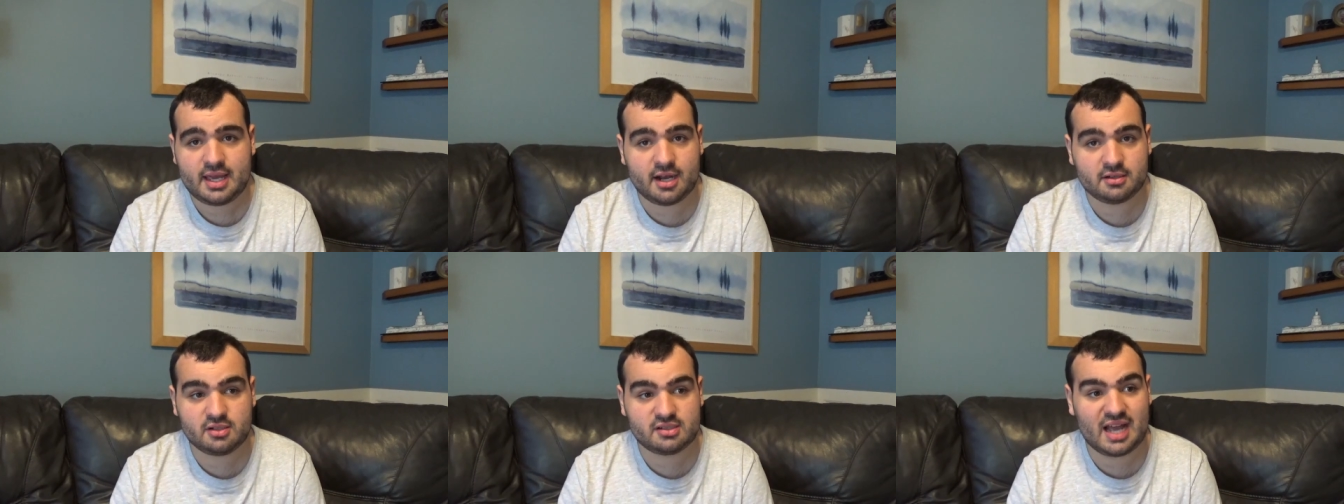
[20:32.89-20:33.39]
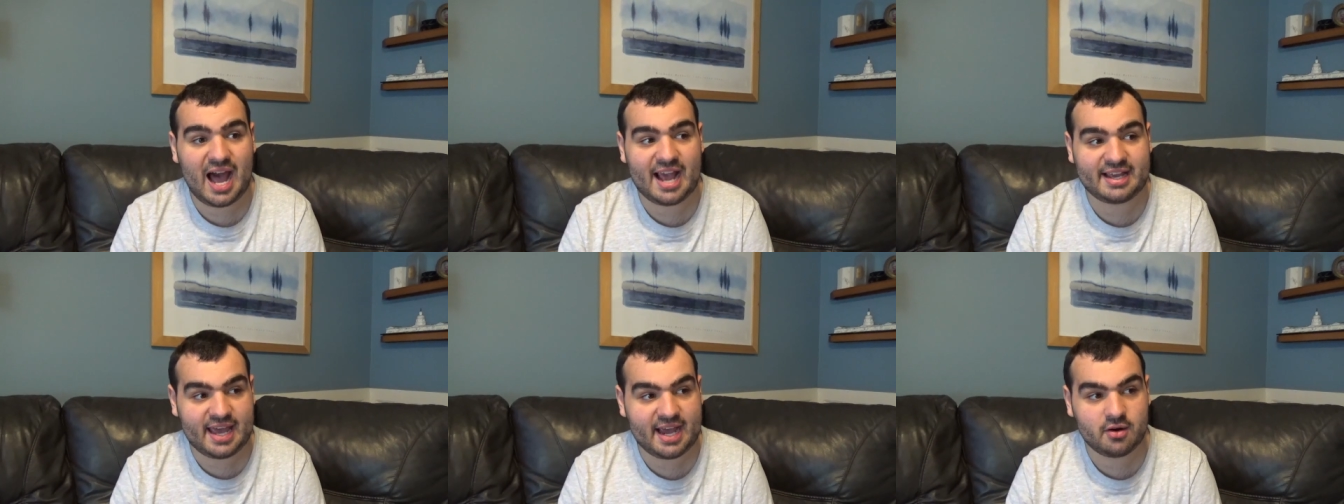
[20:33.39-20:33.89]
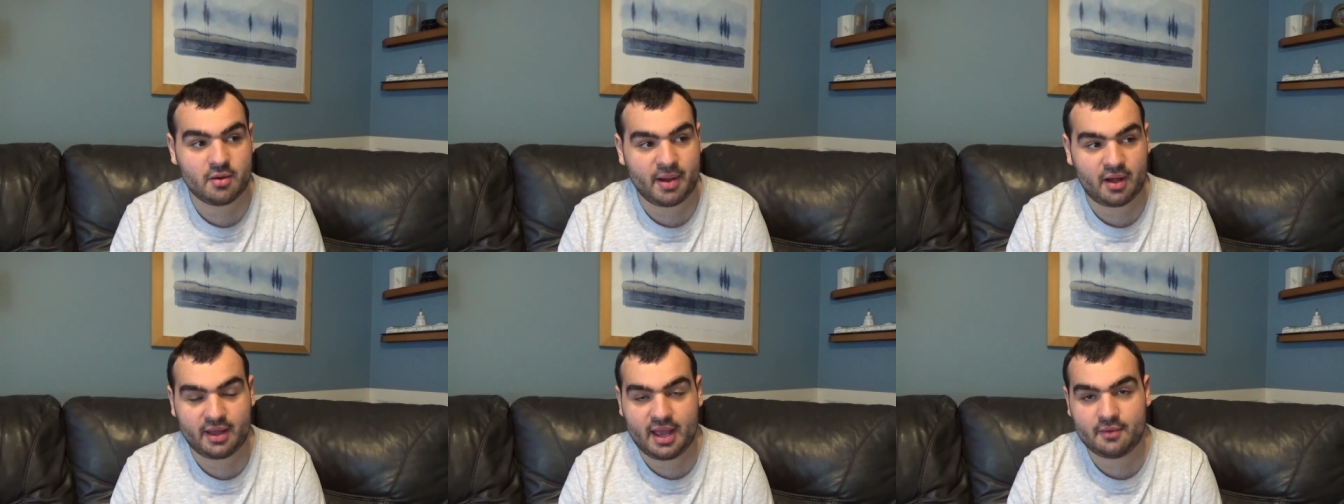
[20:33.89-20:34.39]
Characters I care
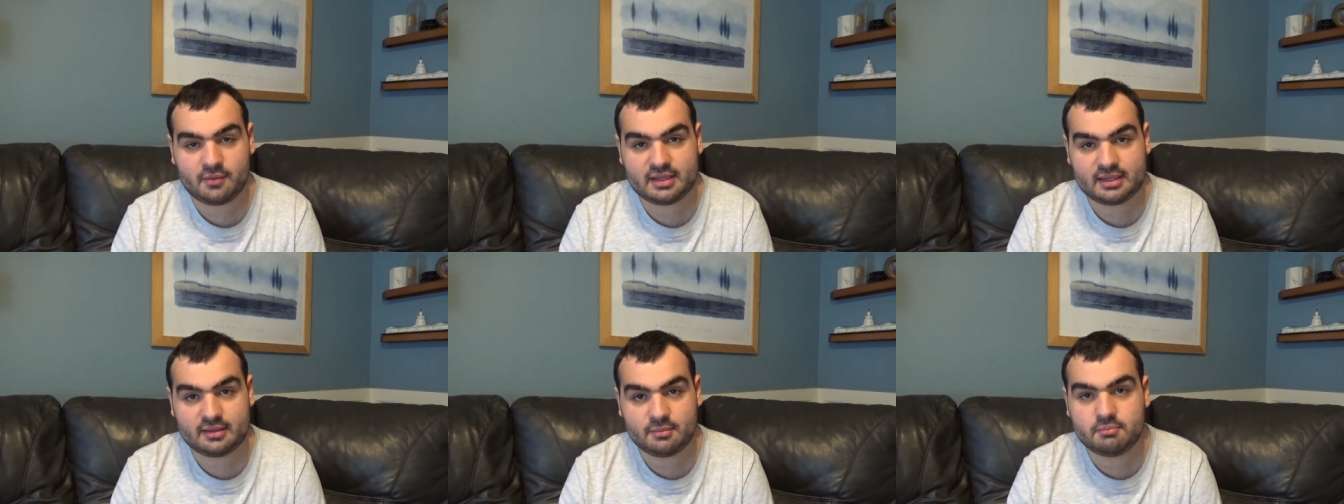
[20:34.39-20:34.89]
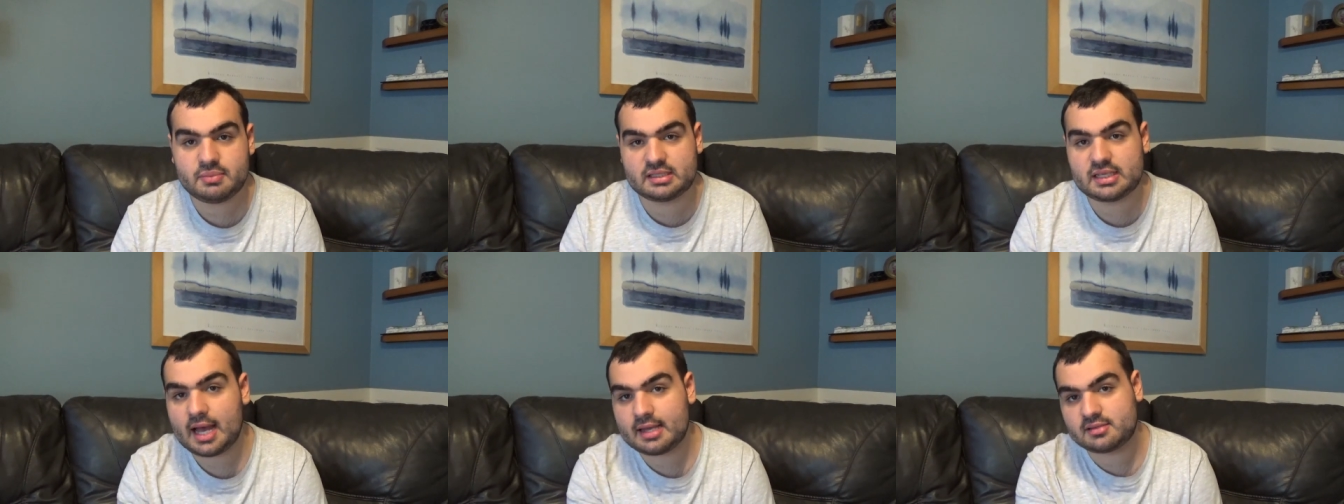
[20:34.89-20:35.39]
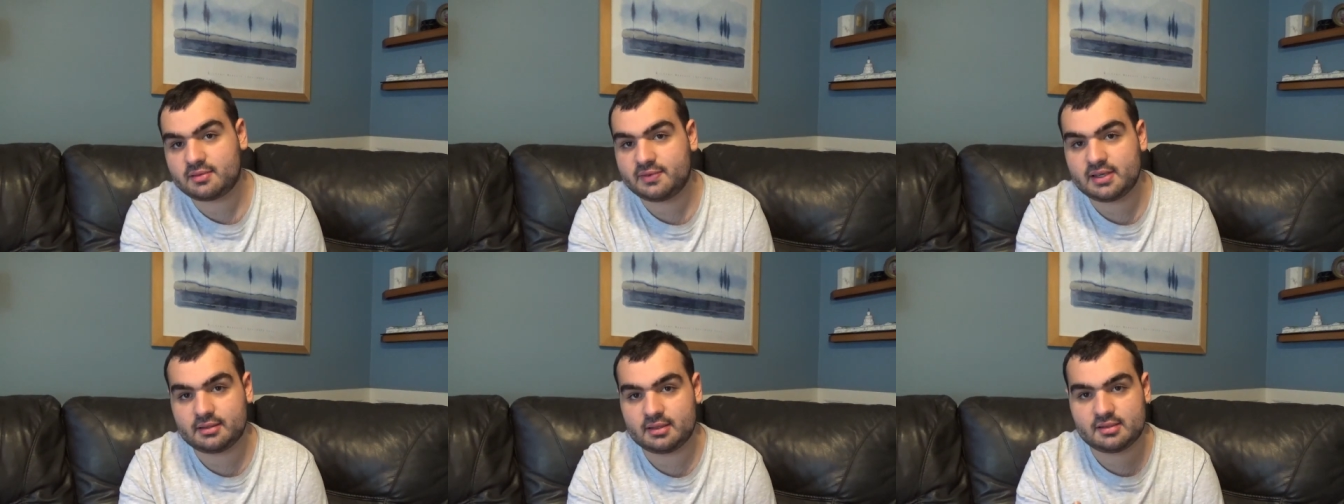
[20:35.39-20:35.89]
about. Everyone besides
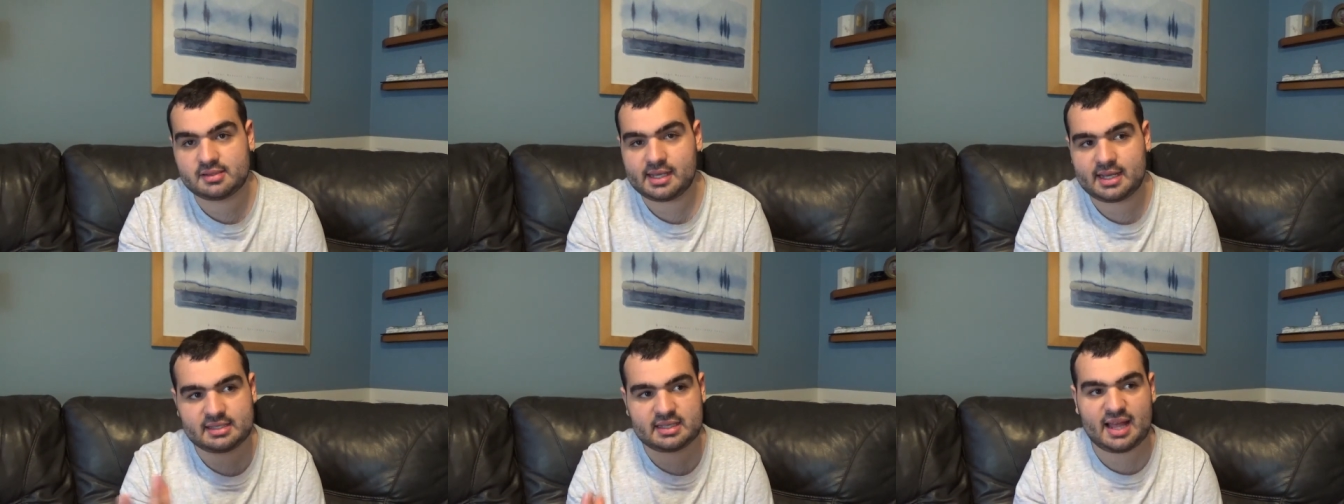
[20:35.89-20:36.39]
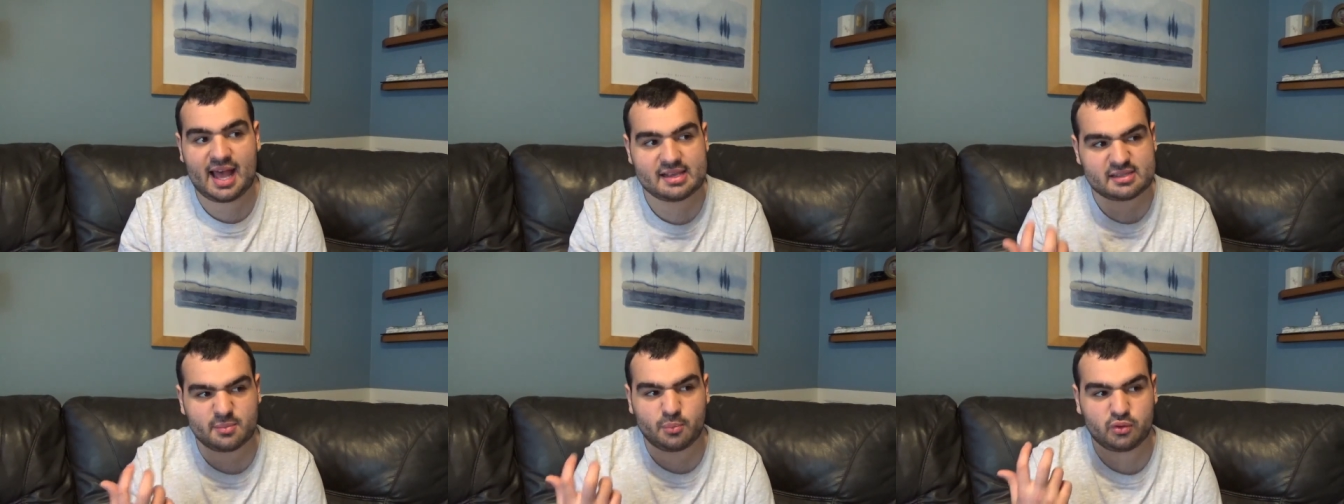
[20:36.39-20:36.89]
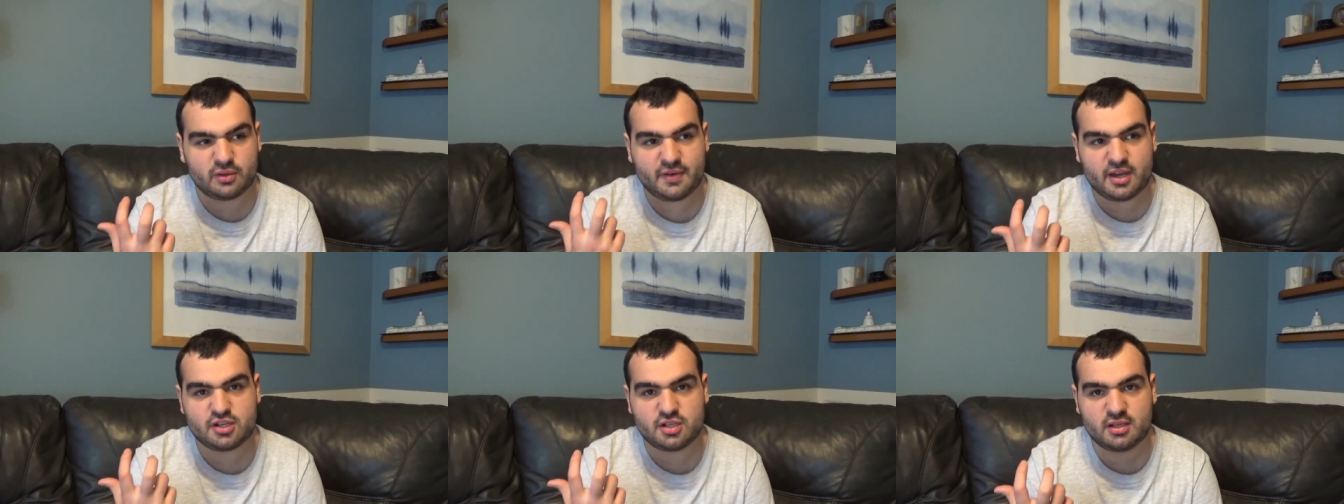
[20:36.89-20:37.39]
Sophia Lillis, like I said, has
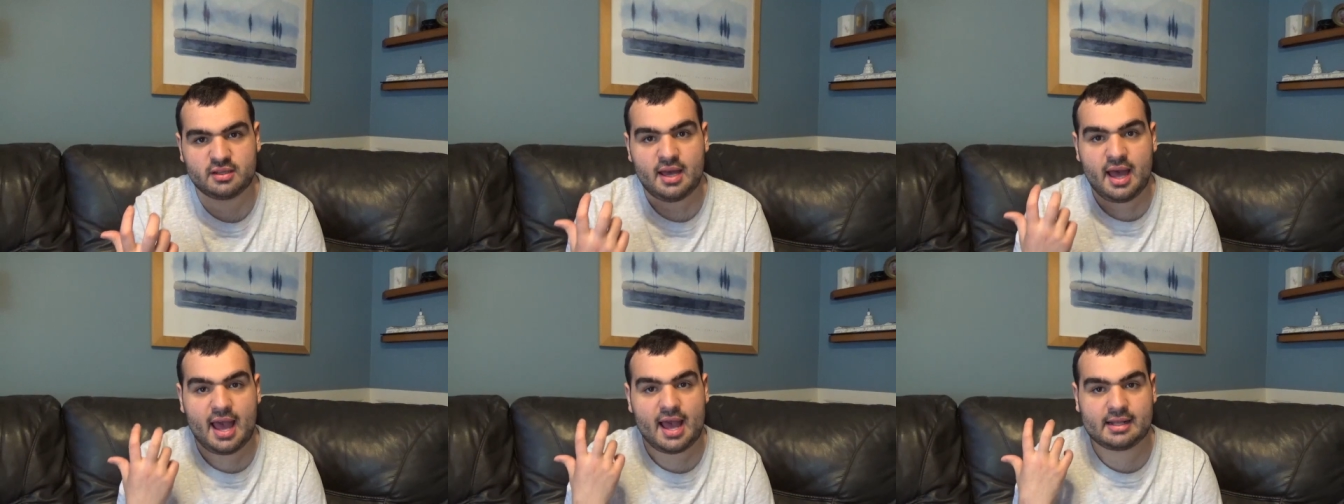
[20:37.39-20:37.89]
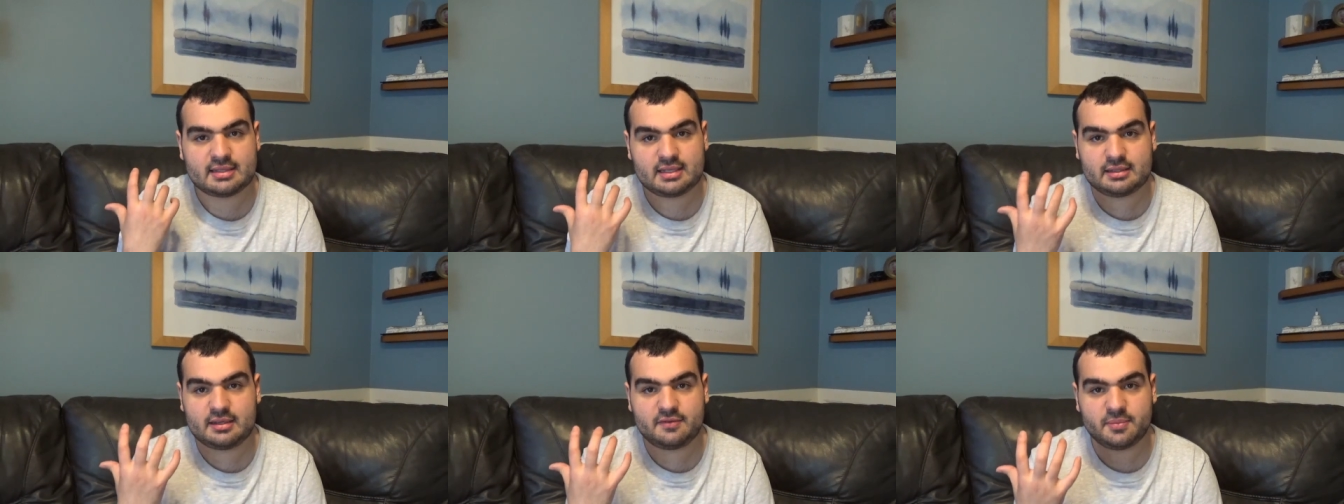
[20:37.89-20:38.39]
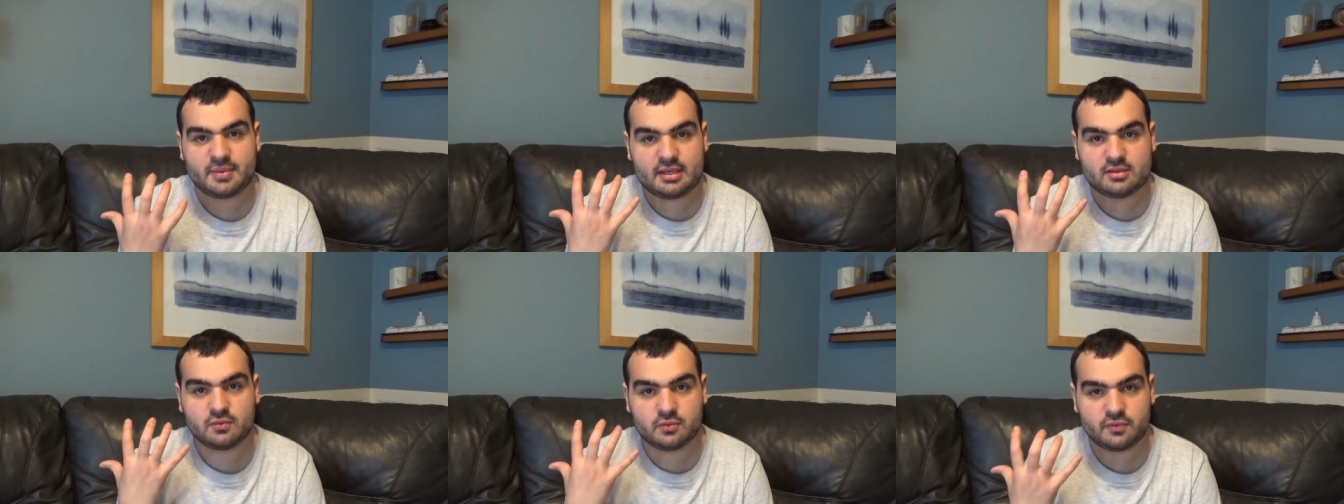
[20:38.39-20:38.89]
motivation and something for
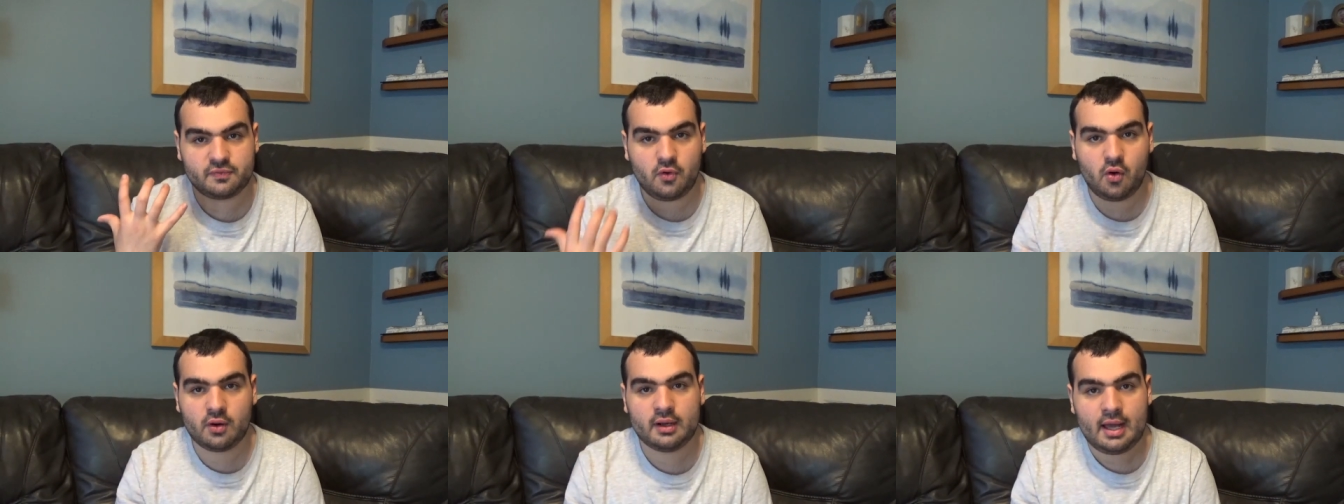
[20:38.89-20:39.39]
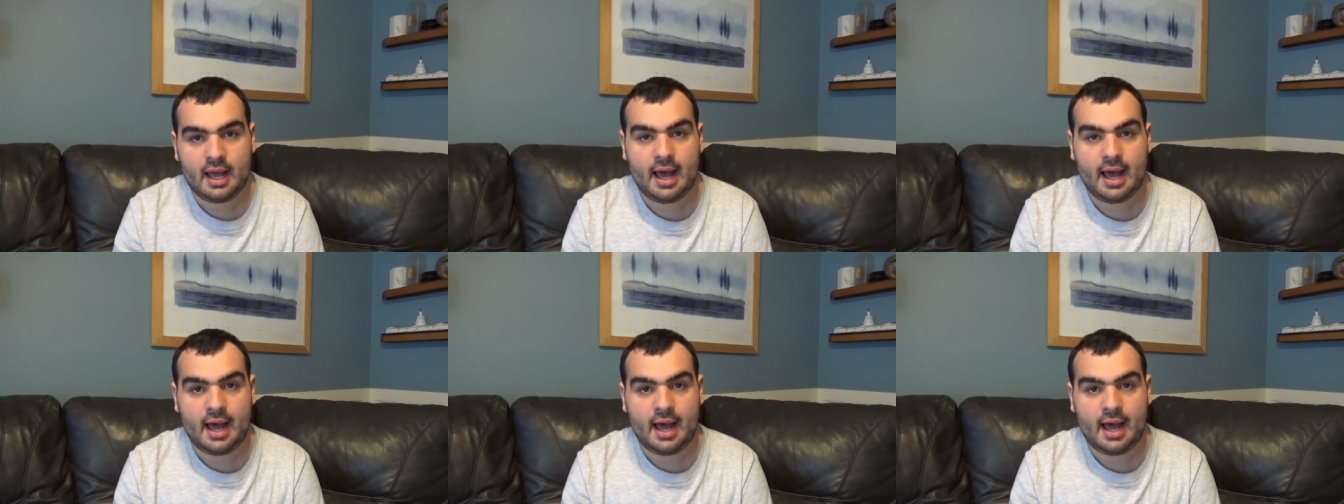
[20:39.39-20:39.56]
me to root for.